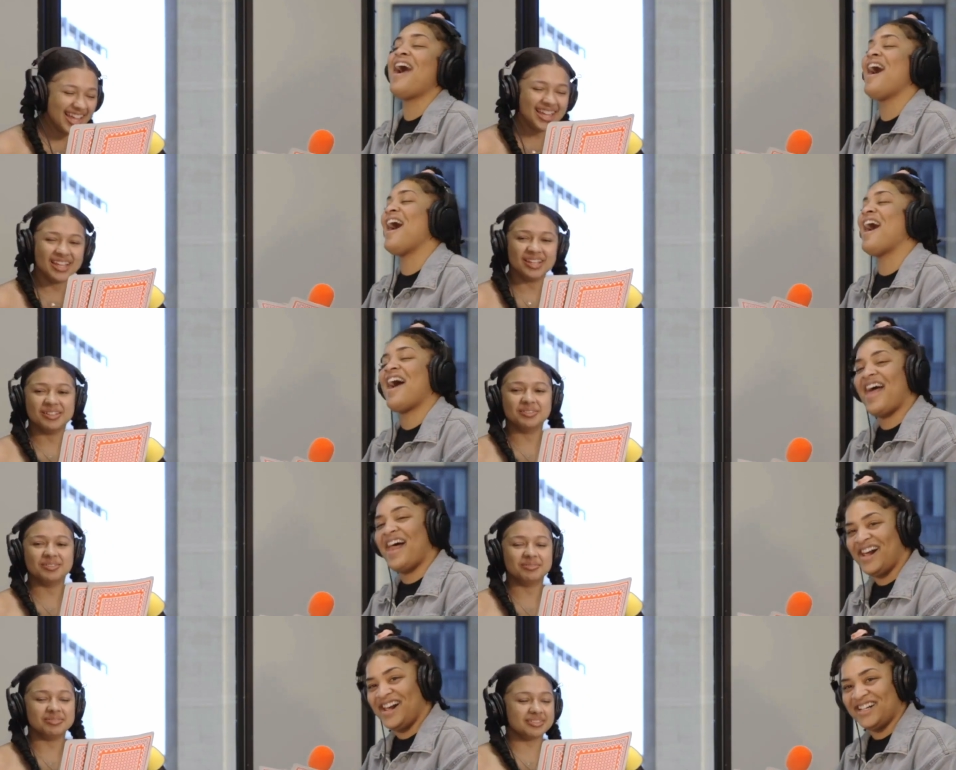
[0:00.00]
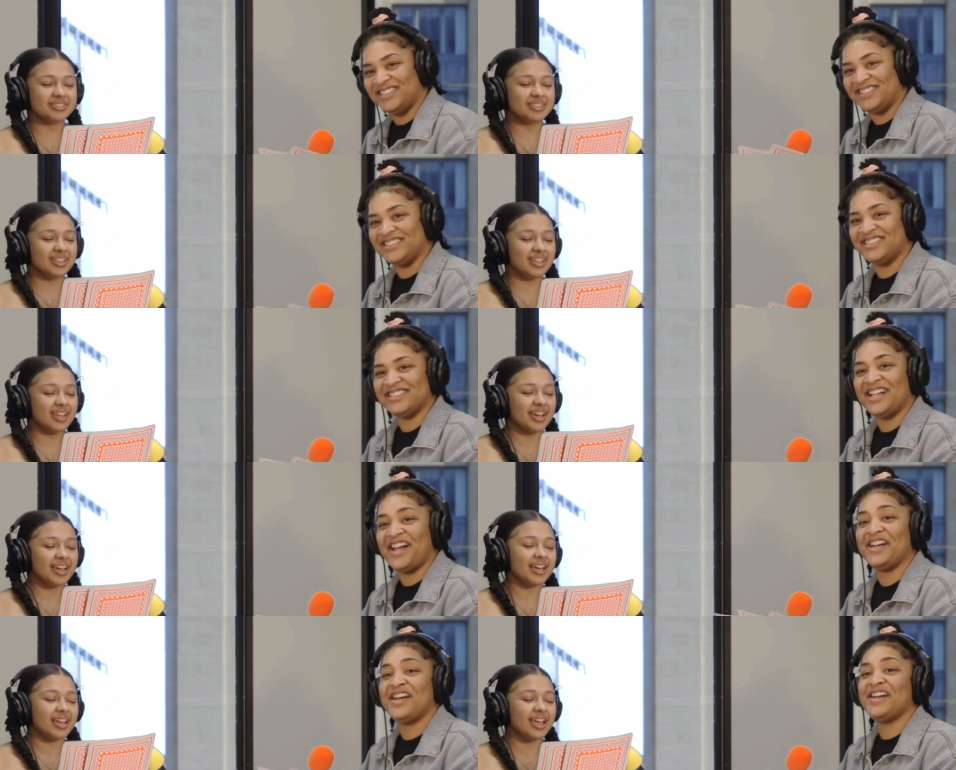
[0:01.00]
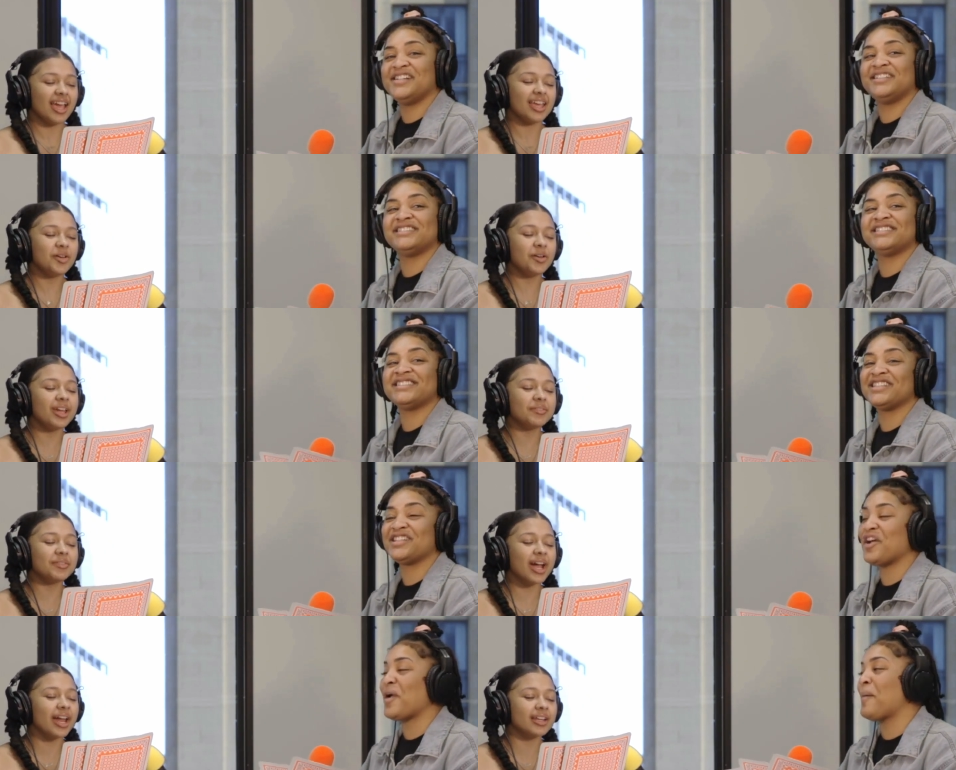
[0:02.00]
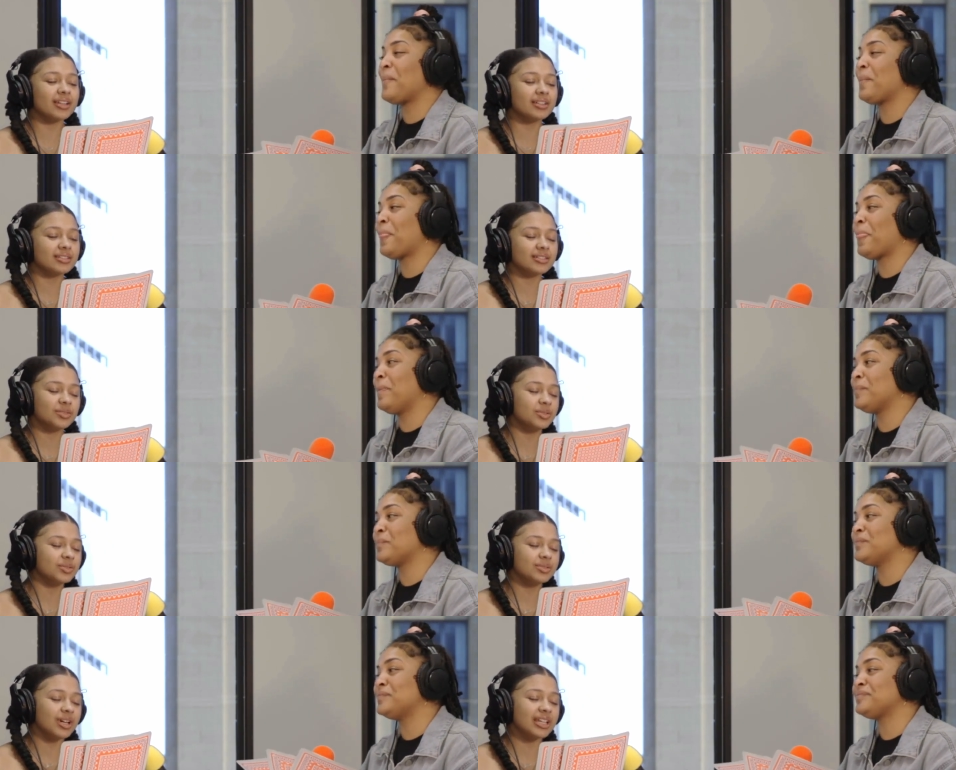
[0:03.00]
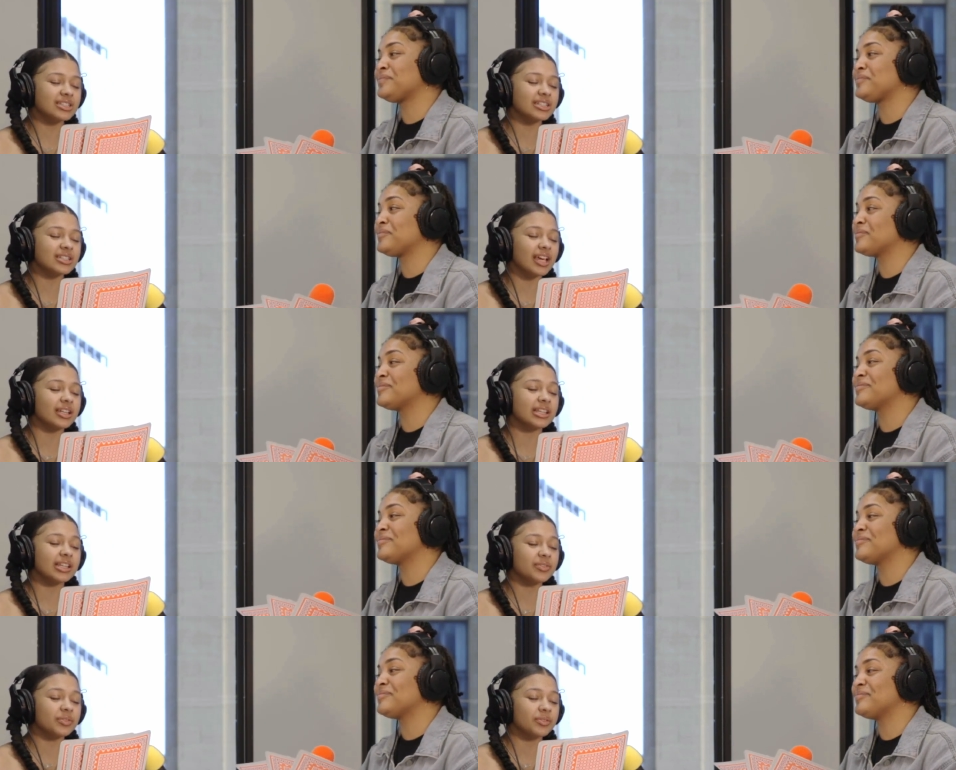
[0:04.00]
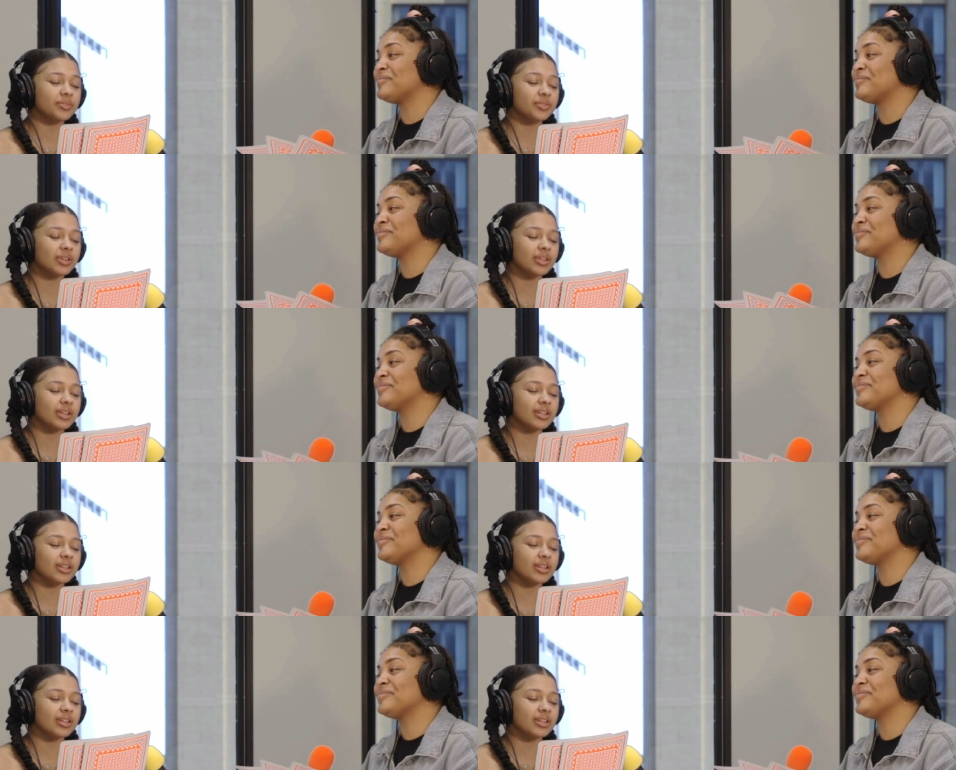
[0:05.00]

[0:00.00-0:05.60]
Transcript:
Speaker 1: leading to that. Yeah. Mm-hmm. You ain't even got it. Ooh, it's just like different feeling.